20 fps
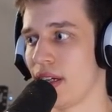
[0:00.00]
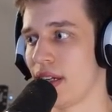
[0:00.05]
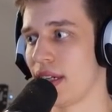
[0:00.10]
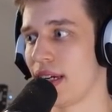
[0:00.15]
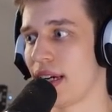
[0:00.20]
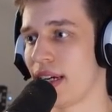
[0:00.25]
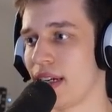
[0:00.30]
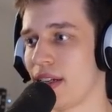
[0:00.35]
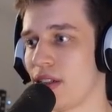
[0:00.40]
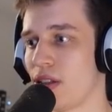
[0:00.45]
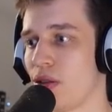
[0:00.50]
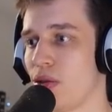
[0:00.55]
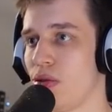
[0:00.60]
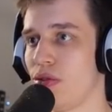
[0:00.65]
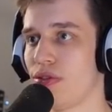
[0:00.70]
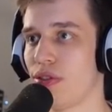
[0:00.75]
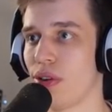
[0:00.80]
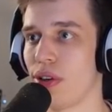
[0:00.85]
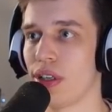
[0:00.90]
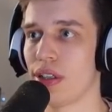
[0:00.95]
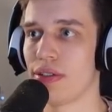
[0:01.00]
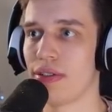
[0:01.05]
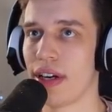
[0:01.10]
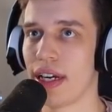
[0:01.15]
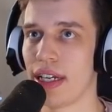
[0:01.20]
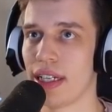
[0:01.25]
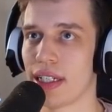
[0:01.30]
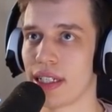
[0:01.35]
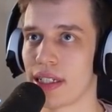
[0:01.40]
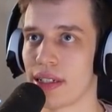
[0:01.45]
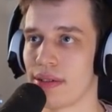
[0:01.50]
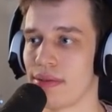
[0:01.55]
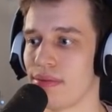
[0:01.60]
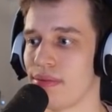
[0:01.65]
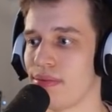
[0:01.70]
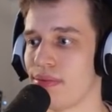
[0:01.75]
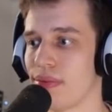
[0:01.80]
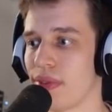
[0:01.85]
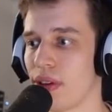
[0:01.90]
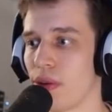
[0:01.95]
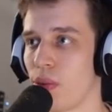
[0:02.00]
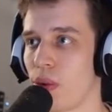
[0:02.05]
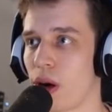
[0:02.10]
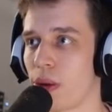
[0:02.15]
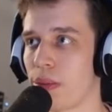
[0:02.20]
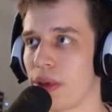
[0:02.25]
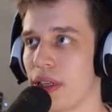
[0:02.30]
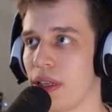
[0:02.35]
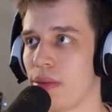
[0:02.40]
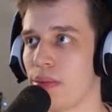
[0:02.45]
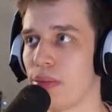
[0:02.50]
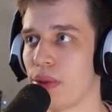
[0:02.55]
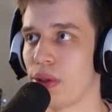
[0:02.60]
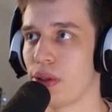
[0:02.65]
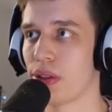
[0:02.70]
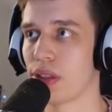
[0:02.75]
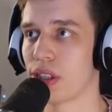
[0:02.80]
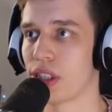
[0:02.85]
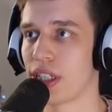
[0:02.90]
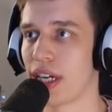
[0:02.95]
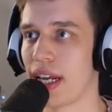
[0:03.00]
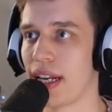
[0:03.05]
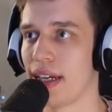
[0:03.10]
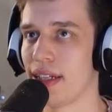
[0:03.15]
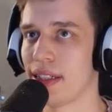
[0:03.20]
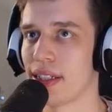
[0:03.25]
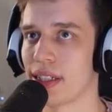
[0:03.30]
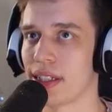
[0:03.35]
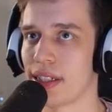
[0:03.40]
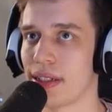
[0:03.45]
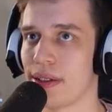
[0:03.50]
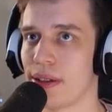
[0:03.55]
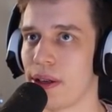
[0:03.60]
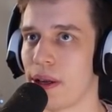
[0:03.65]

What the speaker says: getting 2 Void Rays, warping in pure Zealots,